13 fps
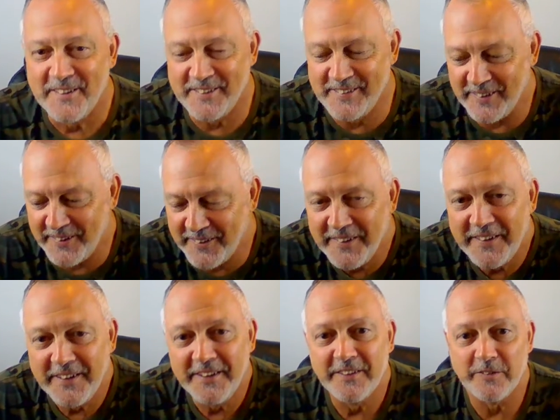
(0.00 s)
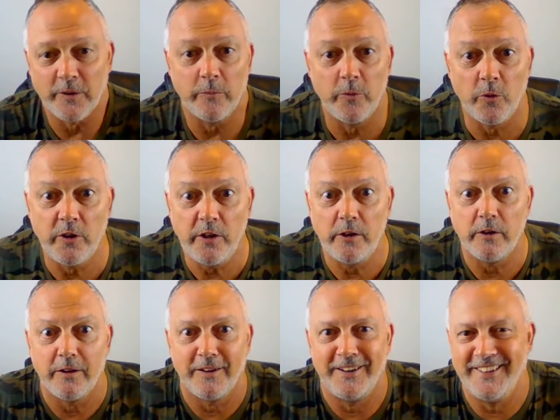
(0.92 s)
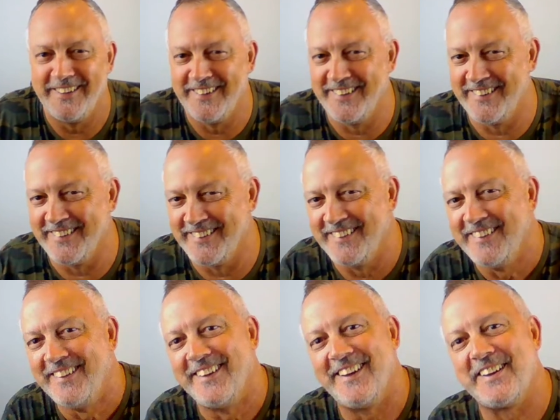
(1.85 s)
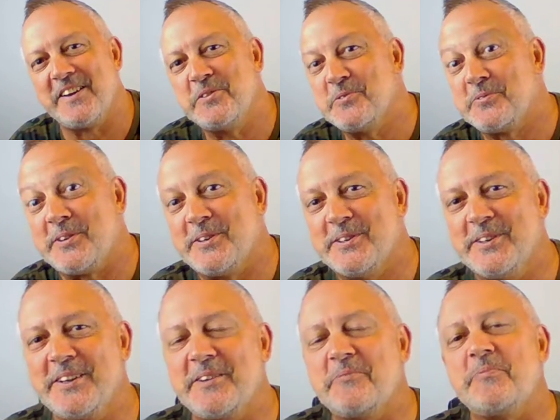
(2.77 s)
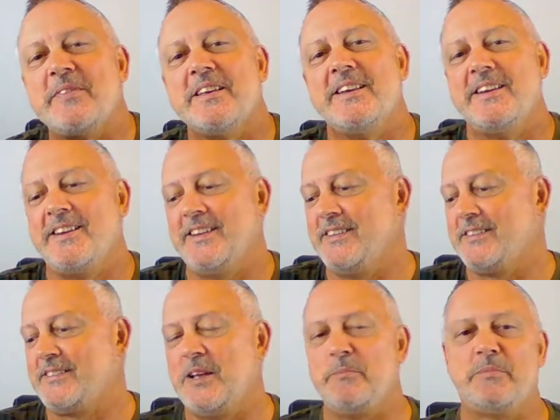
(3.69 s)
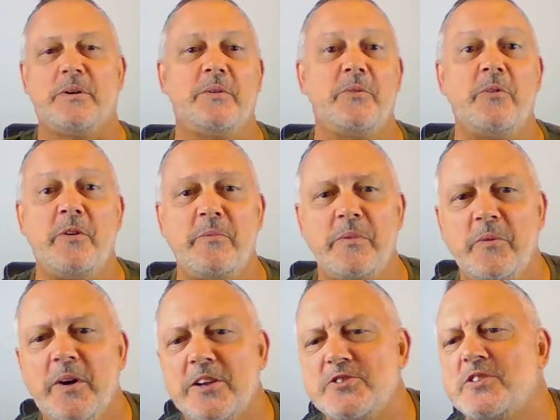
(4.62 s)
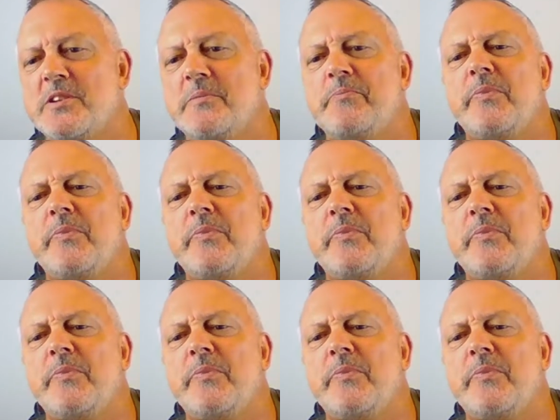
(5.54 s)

So I'm no leader. I got no following. And this tape probably won't even be watched.